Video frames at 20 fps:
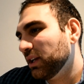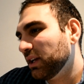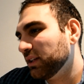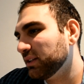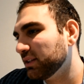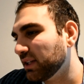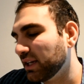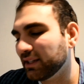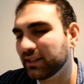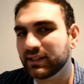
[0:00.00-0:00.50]

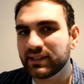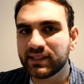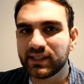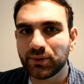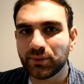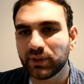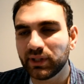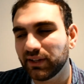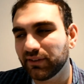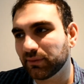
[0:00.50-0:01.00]
I'd
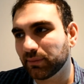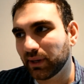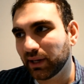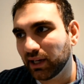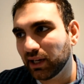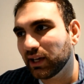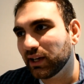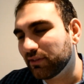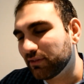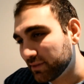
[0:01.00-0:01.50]
still lived my
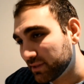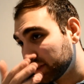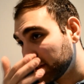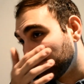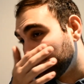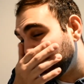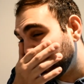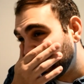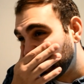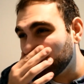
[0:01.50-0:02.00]
life and
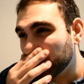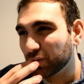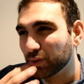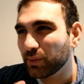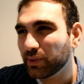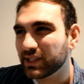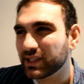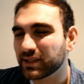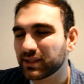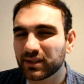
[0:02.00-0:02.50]
stuff, but I
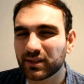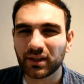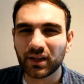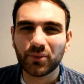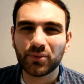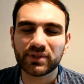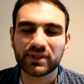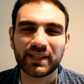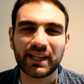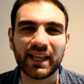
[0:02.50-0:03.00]

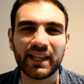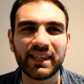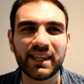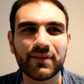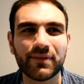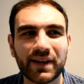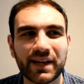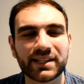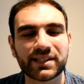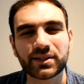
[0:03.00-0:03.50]
wasn't
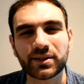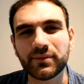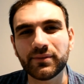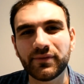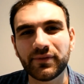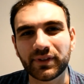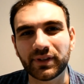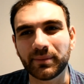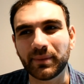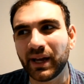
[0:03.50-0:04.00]
never as
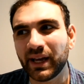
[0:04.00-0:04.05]
confident.